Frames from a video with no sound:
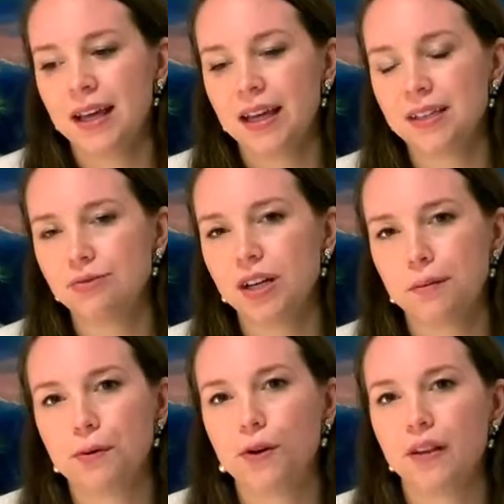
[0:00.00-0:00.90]
it's really
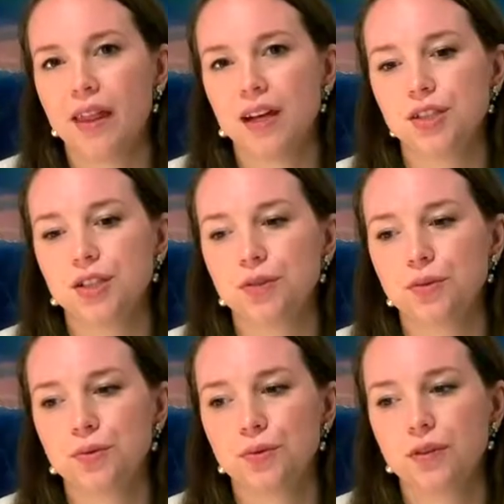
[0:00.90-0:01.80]
important that
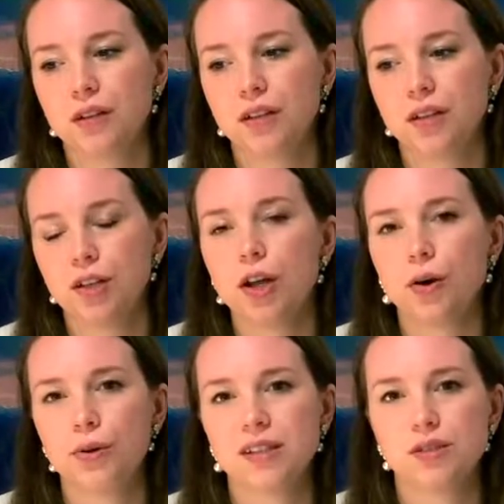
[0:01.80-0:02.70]
you
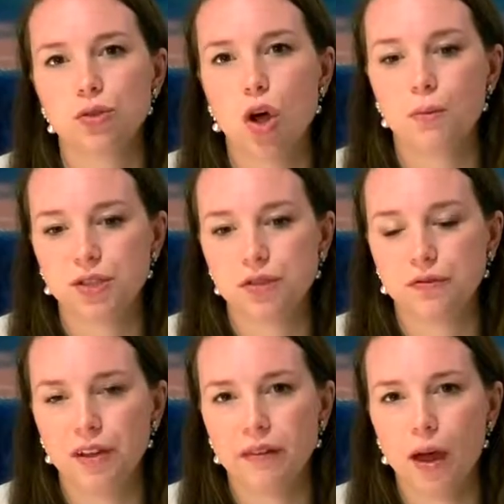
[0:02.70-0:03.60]
know it's normal to
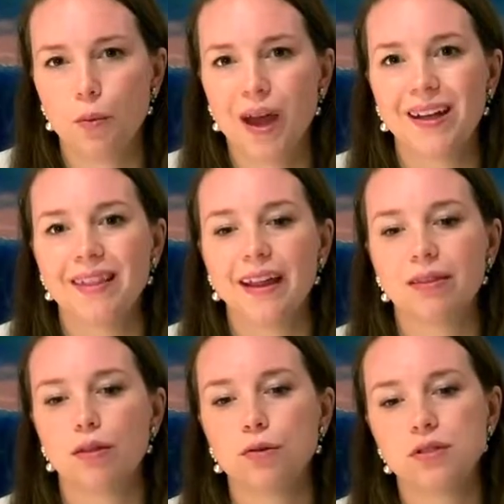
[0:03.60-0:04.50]
feel that way and that
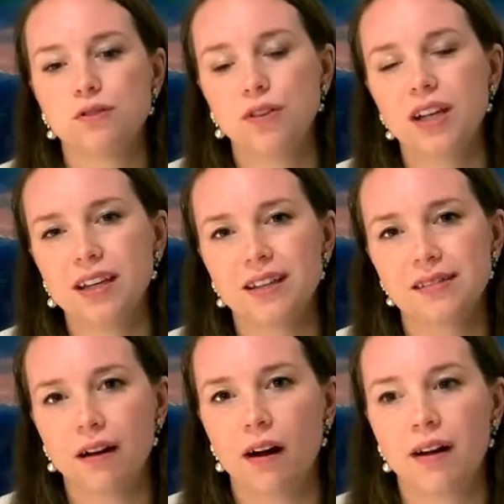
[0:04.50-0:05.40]
those
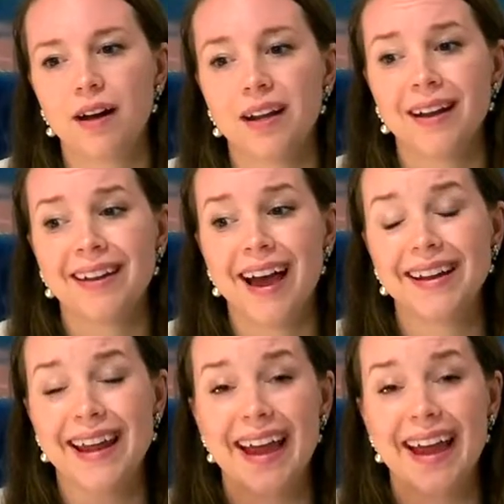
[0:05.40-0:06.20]
feelings are not